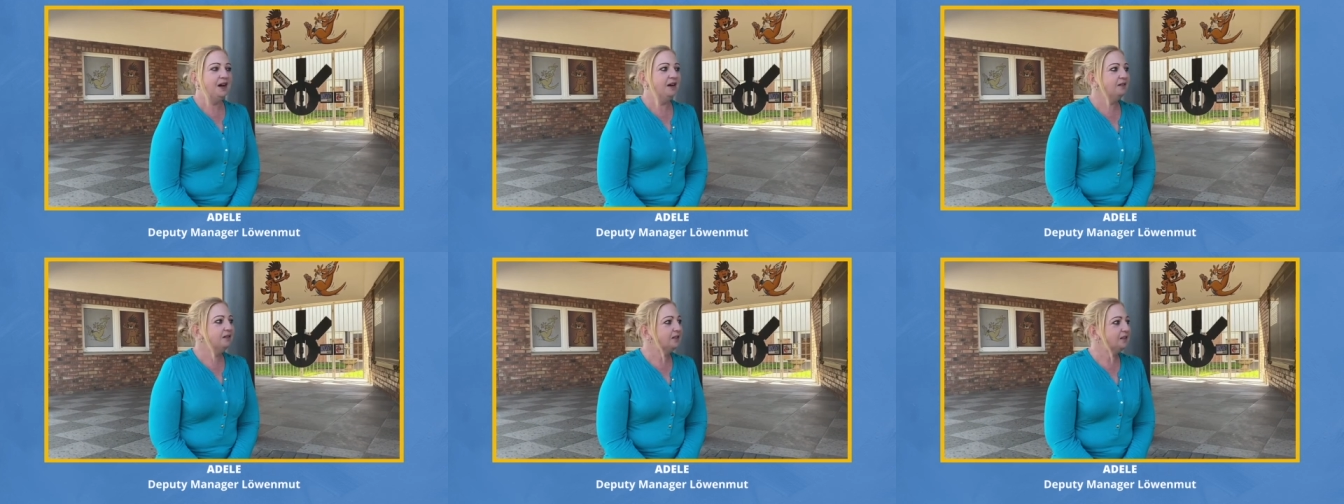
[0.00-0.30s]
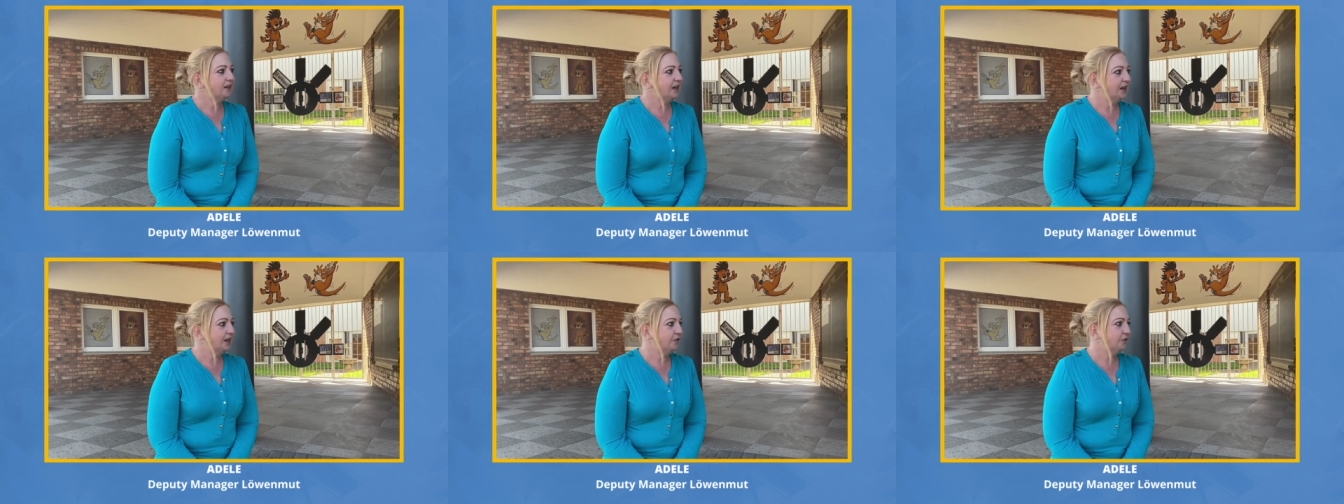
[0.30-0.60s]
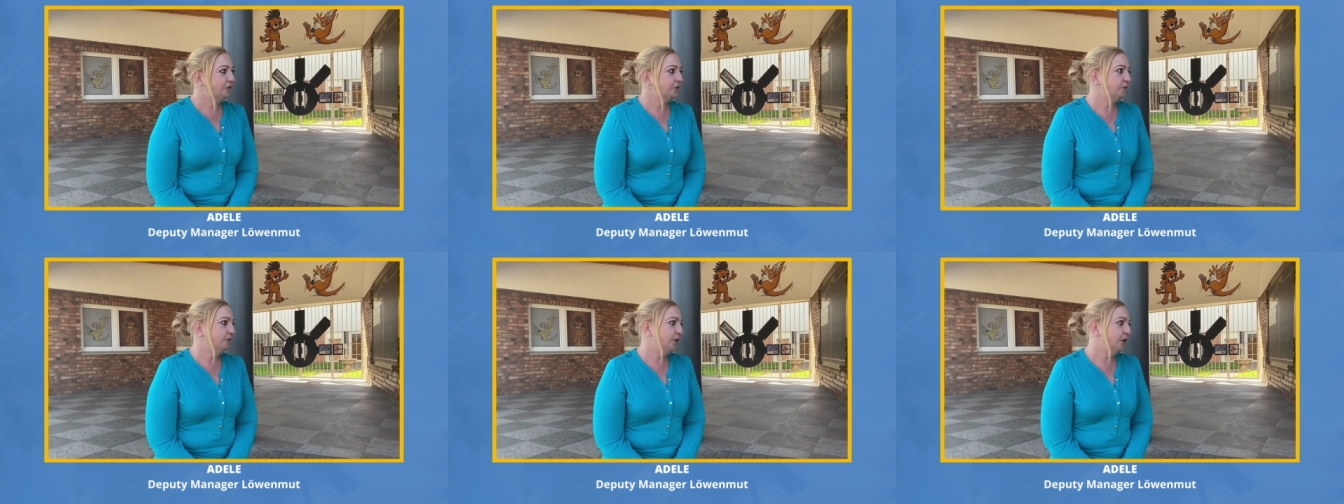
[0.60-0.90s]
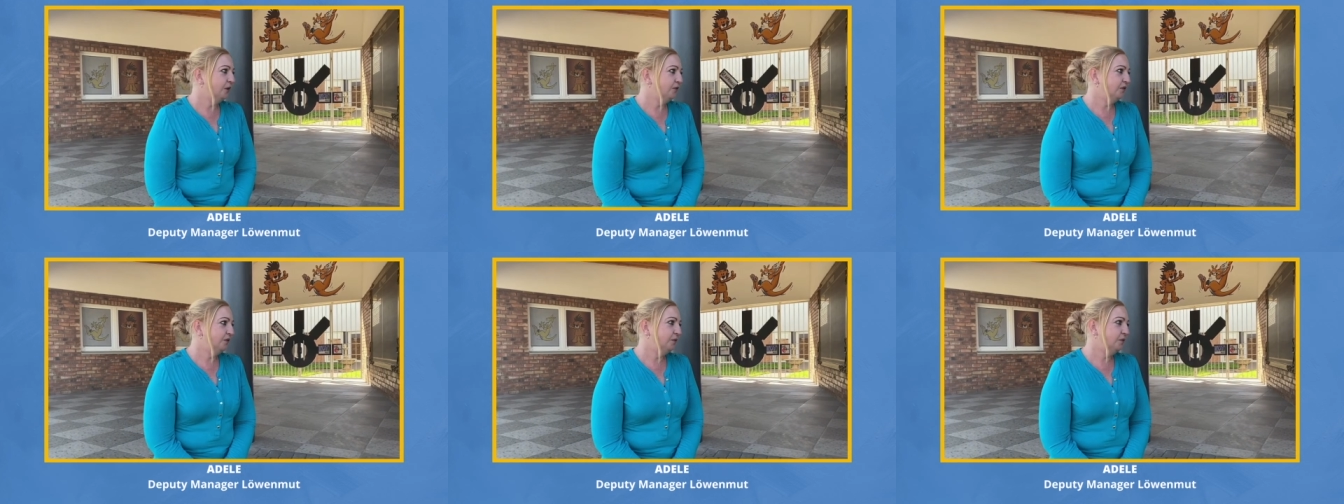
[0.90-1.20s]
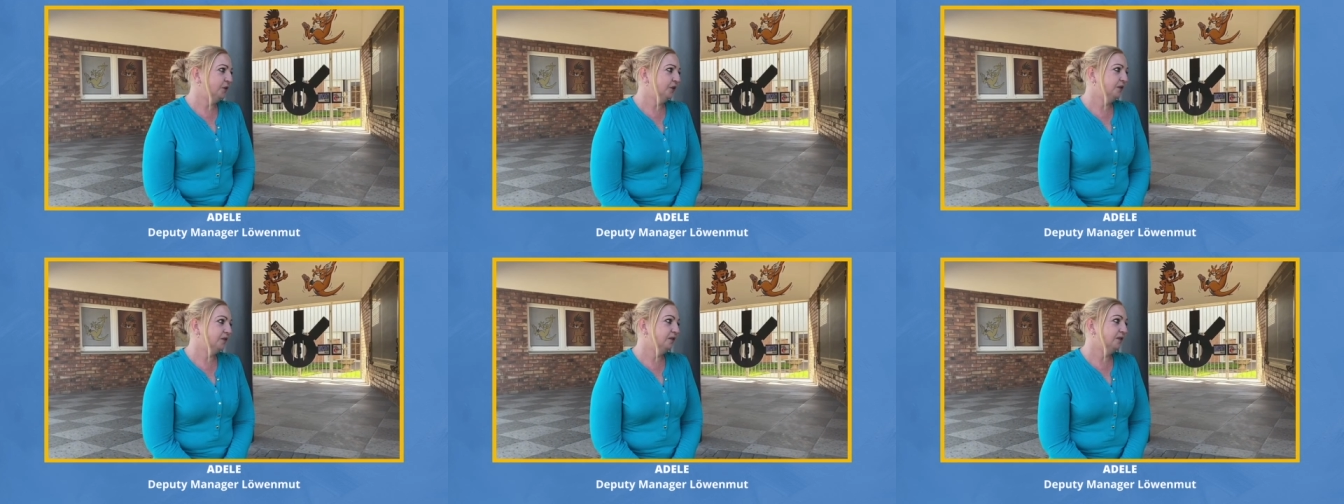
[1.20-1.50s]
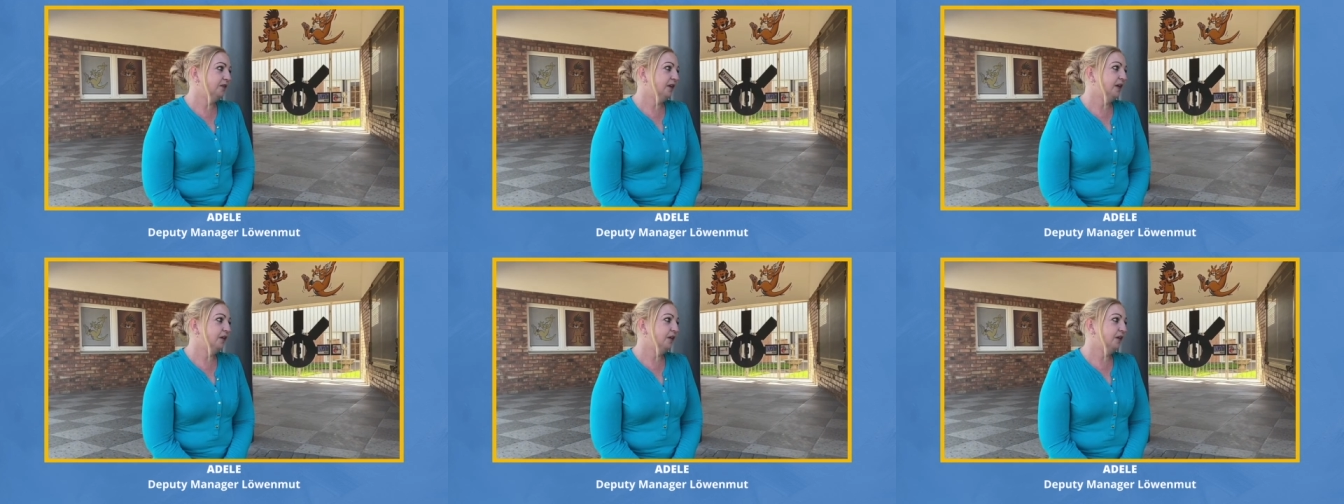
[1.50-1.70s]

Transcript: from our side, from Löwenmut,